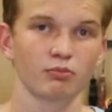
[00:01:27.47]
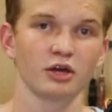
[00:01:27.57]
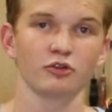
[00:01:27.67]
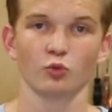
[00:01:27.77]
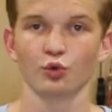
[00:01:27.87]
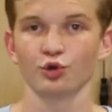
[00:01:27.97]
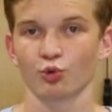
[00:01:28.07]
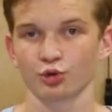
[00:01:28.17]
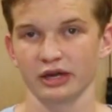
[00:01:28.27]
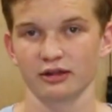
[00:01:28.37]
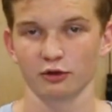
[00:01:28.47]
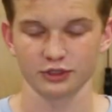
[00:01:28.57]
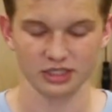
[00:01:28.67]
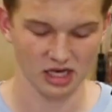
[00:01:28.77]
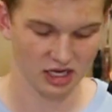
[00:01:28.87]
but the wood wore down
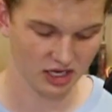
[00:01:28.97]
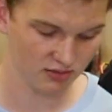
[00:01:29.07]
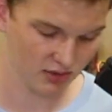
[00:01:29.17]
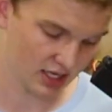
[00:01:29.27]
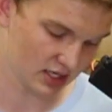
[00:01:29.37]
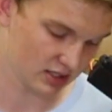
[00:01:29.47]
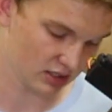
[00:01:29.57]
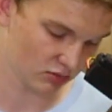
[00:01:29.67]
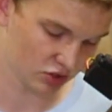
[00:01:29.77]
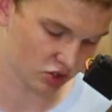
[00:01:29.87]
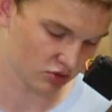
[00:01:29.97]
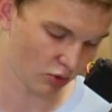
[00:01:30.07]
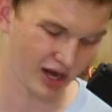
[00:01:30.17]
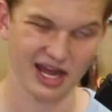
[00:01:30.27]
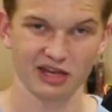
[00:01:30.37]
over time and it was just
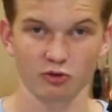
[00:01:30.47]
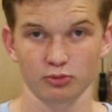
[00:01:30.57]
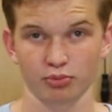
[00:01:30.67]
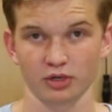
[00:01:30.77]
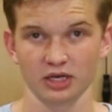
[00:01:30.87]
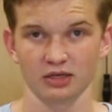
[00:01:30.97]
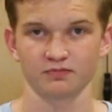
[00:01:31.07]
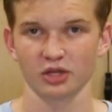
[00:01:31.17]
more accurate to print it.